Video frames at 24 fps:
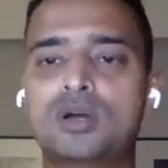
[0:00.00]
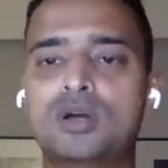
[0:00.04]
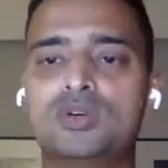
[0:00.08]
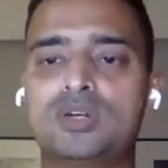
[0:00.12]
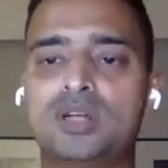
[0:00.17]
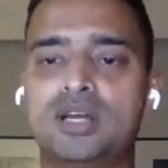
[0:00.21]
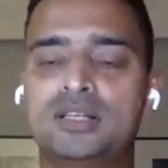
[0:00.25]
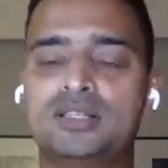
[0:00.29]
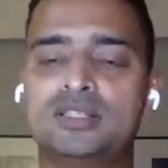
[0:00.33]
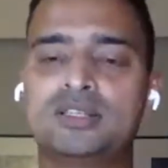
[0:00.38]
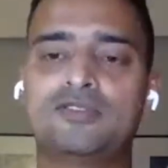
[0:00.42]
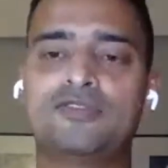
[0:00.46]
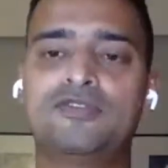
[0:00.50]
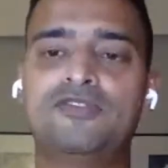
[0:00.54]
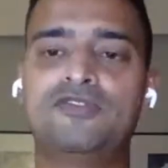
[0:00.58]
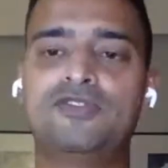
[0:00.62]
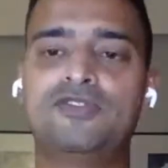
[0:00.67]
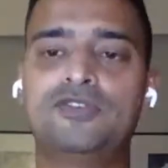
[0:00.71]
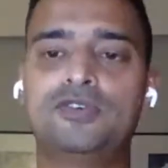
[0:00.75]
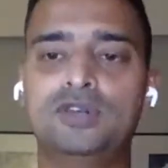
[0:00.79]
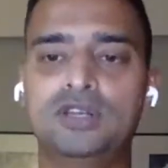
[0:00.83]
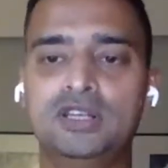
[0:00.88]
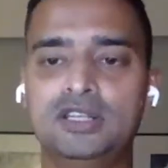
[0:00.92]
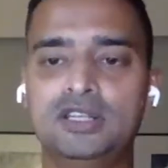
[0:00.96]
out as a
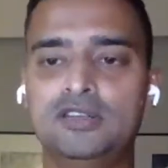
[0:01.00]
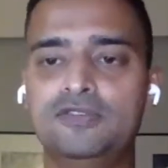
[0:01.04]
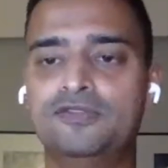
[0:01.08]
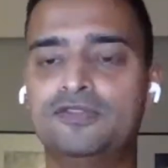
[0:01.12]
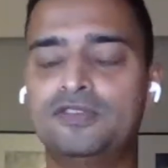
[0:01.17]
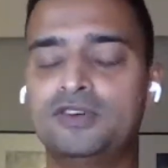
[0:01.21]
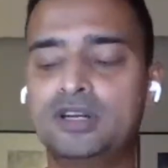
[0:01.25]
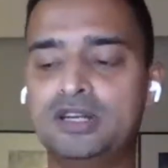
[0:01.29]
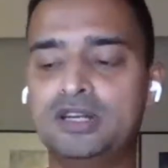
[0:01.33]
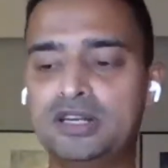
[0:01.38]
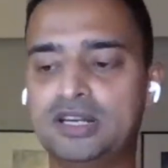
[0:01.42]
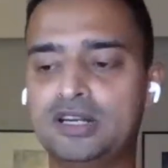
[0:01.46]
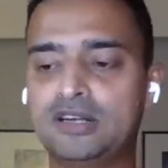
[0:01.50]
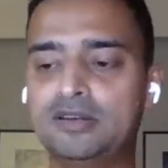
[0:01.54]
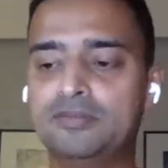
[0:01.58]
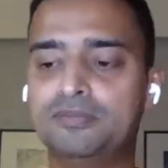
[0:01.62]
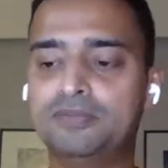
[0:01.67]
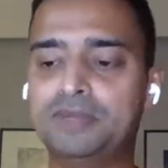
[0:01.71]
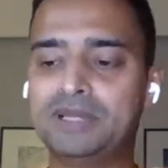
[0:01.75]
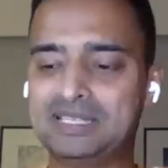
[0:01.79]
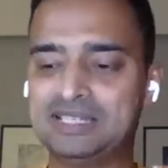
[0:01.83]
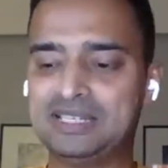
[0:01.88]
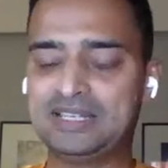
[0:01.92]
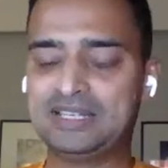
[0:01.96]
fully funded
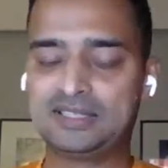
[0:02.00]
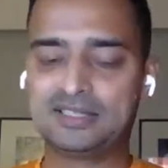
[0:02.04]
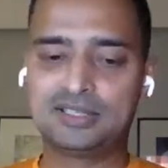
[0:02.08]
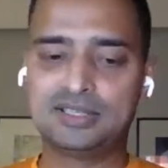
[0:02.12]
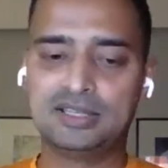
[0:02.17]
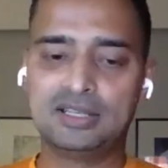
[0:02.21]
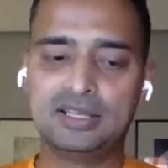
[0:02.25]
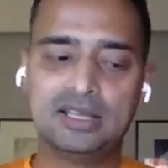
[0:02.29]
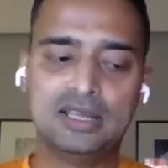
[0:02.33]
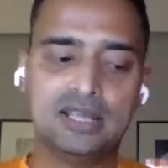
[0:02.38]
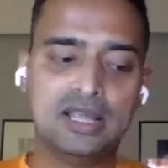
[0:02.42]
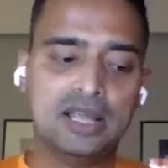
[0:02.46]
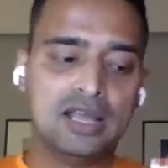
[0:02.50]
business.